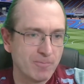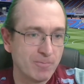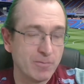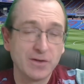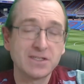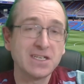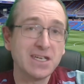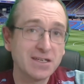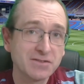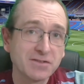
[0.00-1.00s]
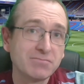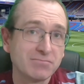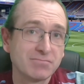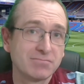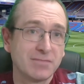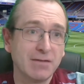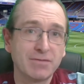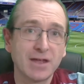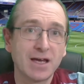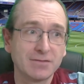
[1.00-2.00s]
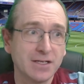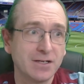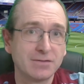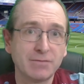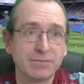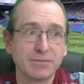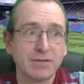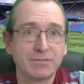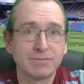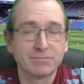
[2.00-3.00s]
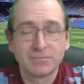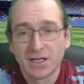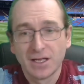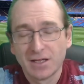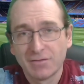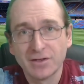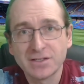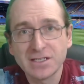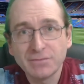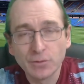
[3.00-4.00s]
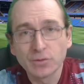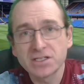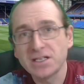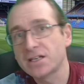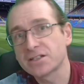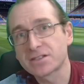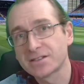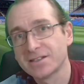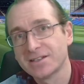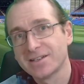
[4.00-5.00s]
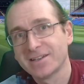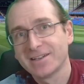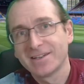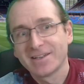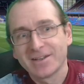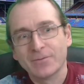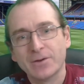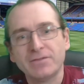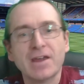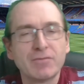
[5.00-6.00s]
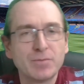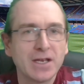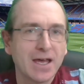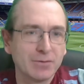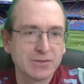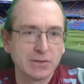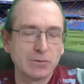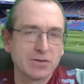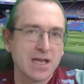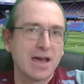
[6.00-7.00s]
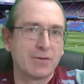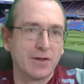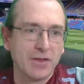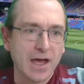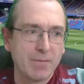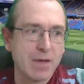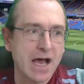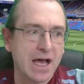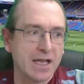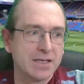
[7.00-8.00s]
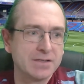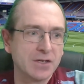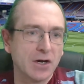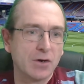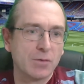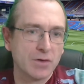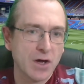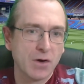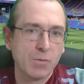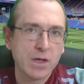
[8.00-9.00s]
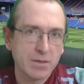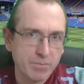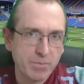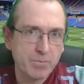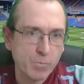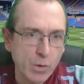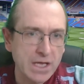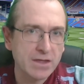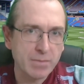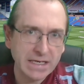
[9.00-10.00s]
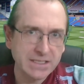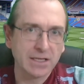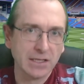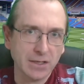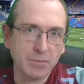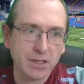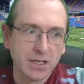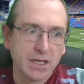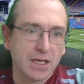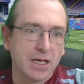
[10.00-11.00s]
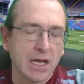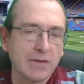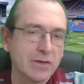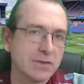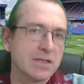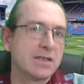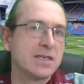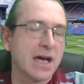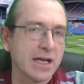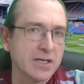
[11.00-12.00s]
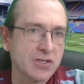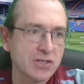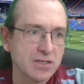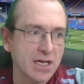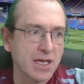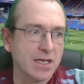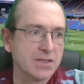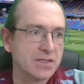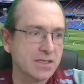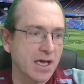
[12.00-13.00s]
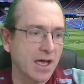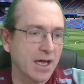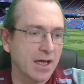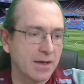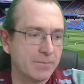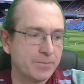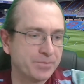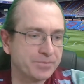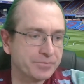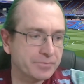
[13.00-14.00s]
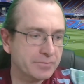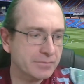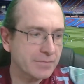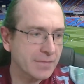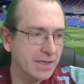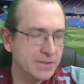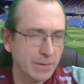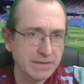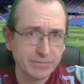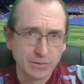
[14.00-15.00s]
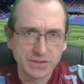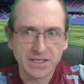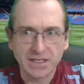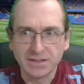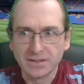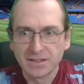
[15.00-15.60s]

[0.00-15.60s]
30 years, if that, you know, if 30, 40 years. We've never been able to look down on them and go, no, we are the better club. Even under the Deitch years, 2014,